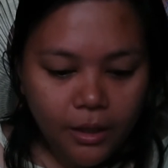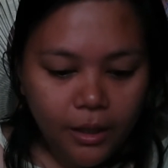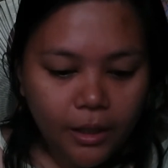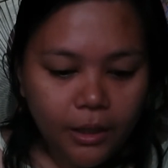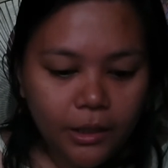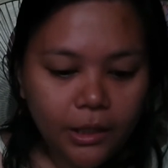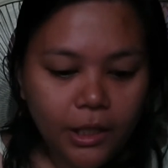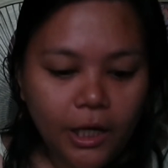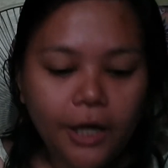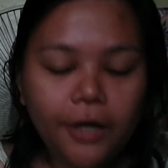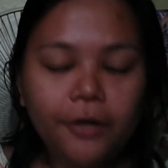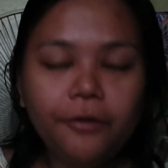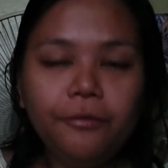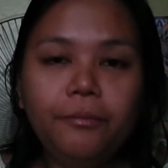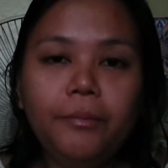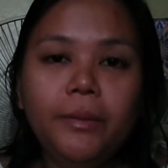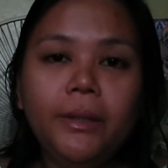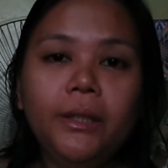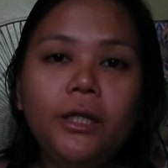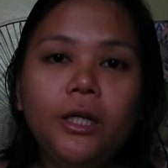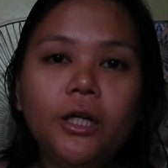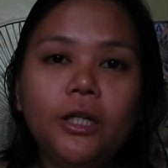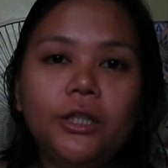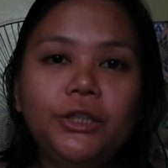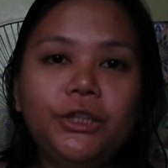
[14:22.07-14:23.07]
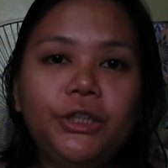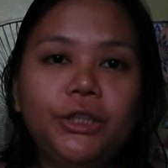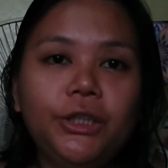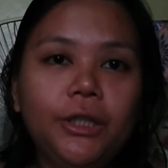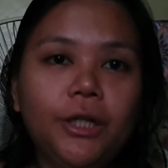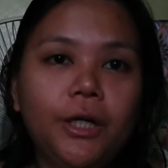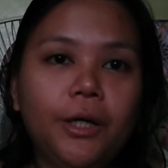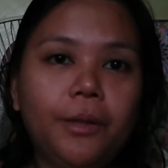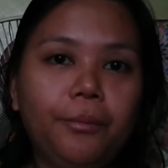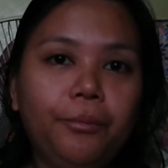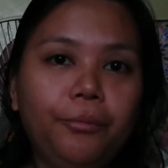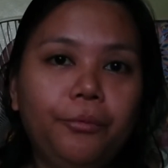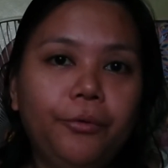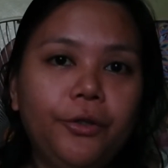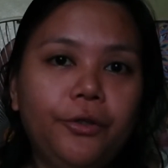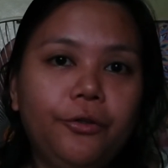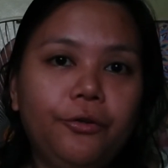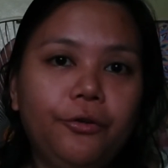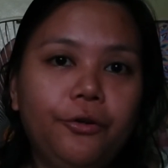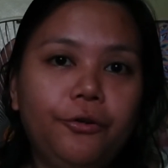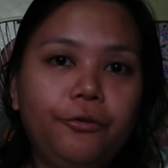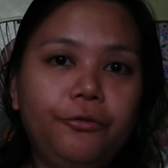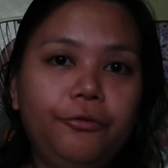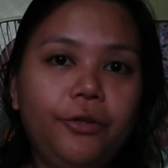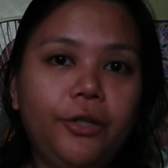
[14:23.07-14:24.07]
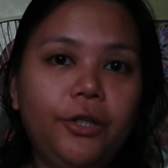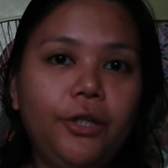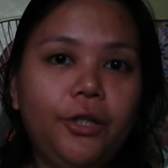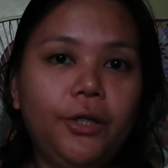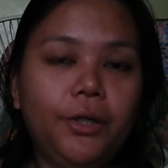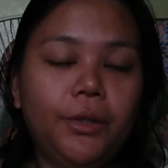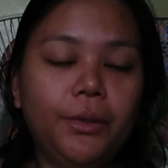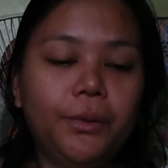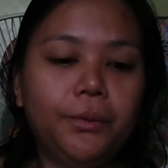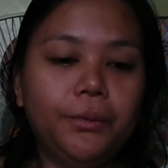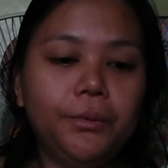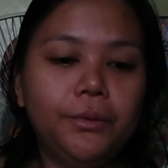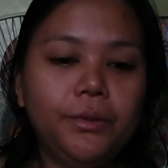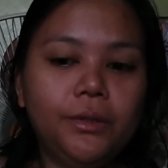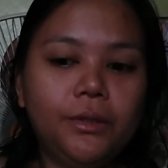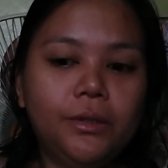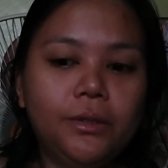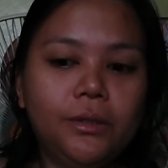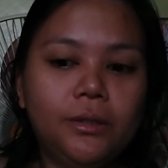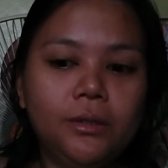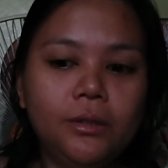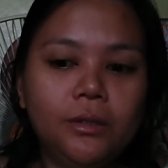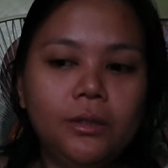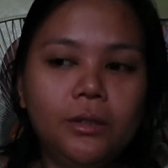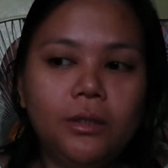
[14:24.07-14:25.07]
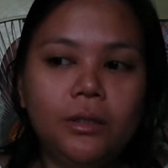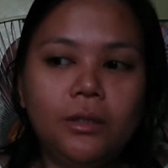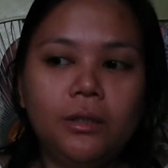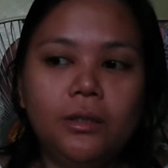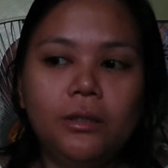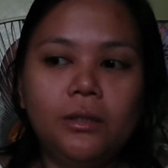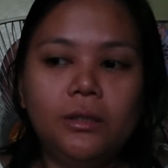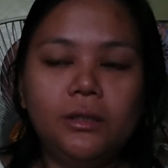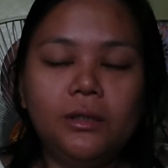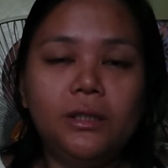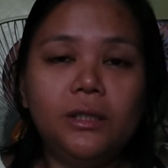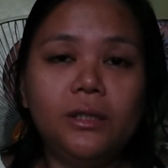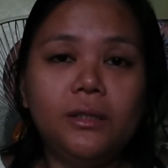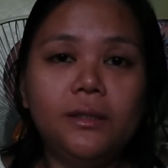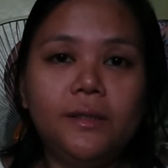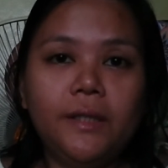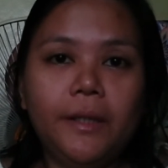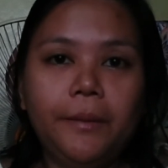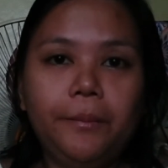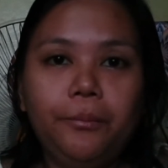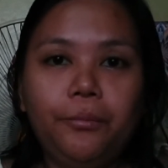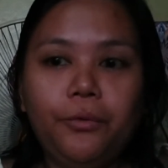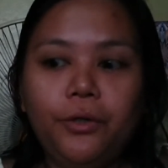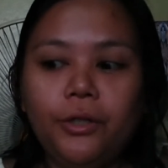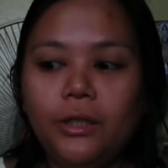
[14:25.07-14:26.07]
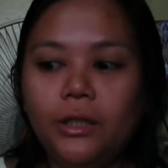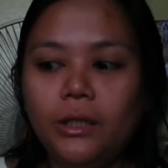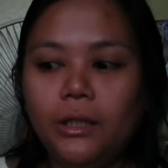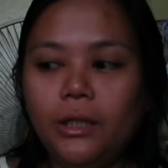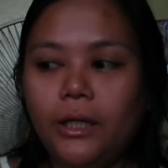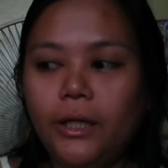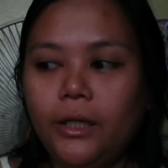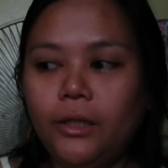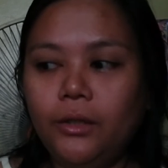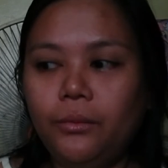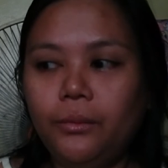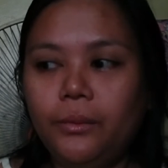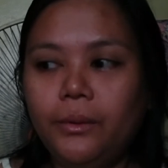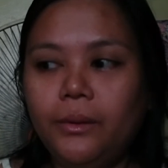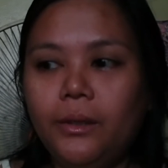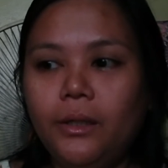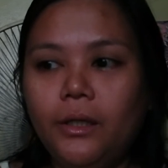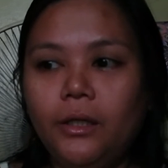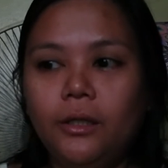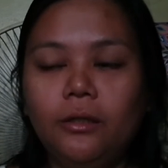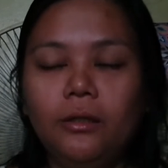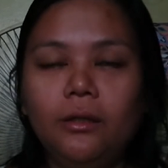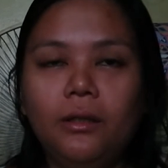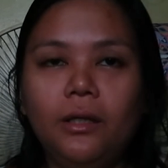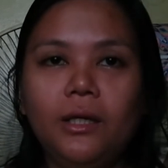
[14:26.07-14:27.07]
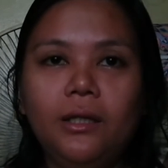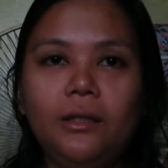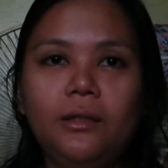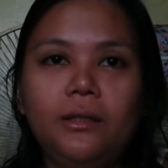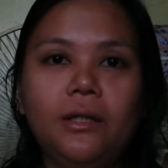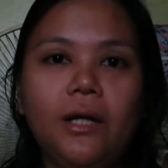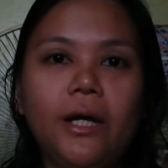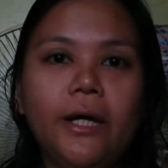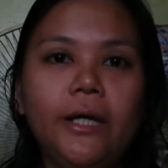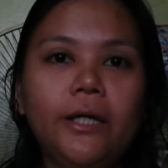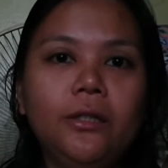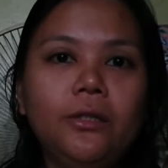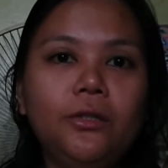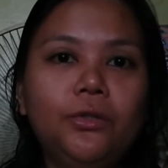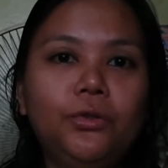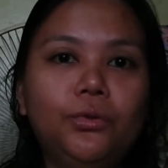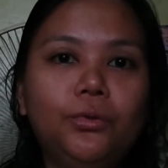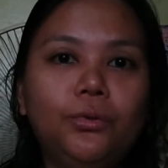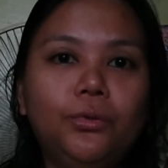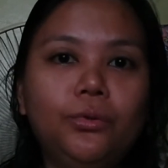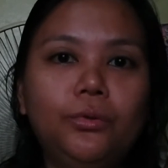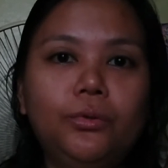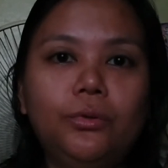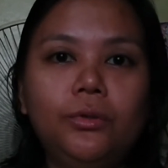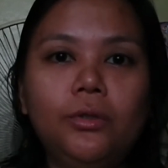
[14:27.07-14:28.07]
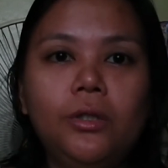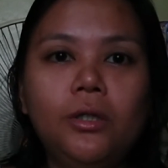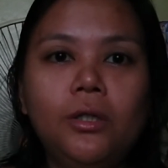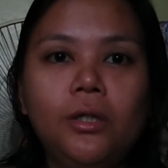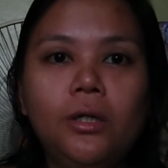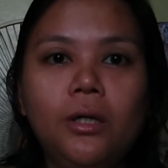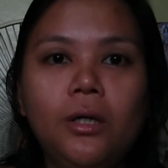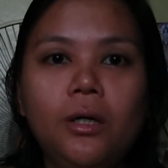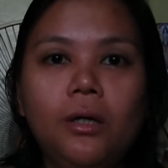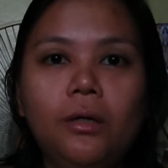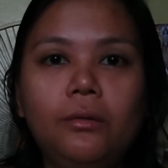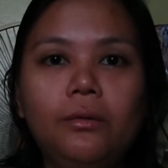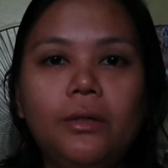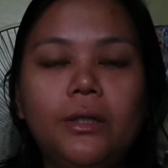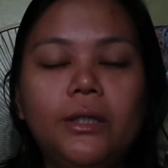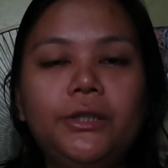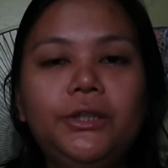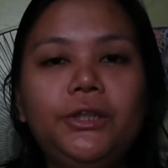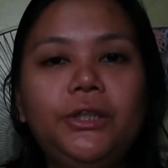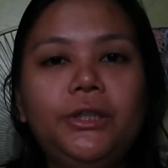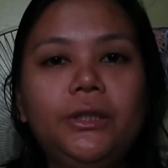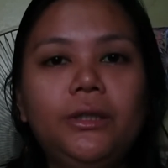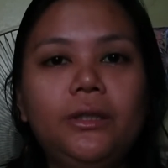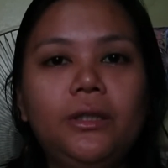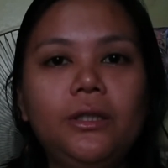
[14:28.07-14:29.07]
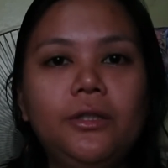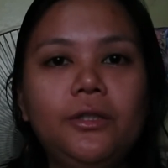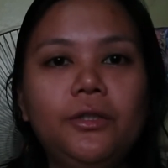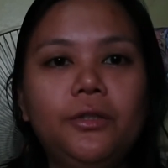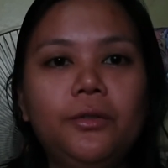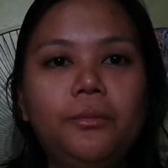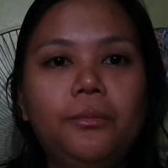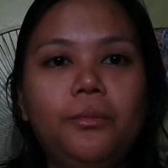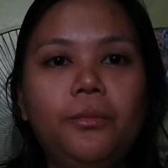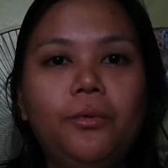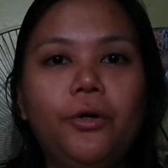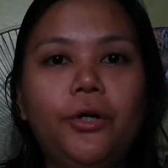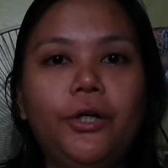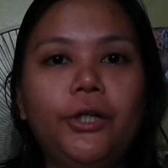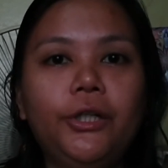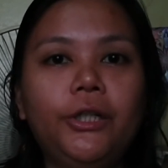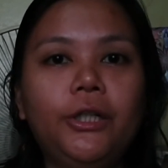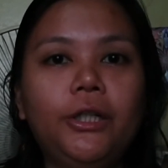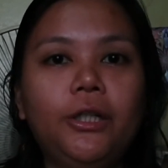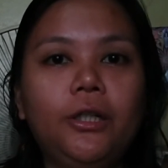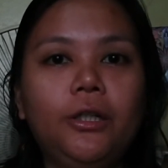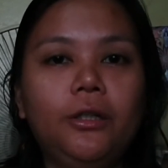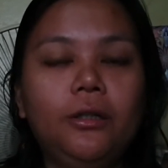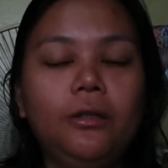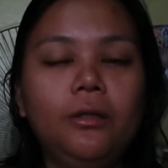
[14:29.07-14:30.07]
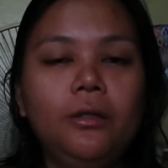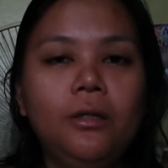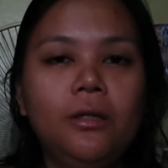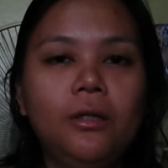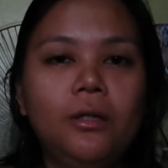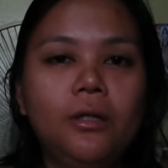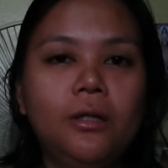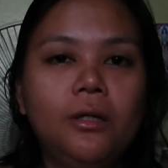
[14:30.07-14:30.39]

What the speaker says: And I have been catching up with your videos since I'm pretty late with it. I try to watch it in the morning,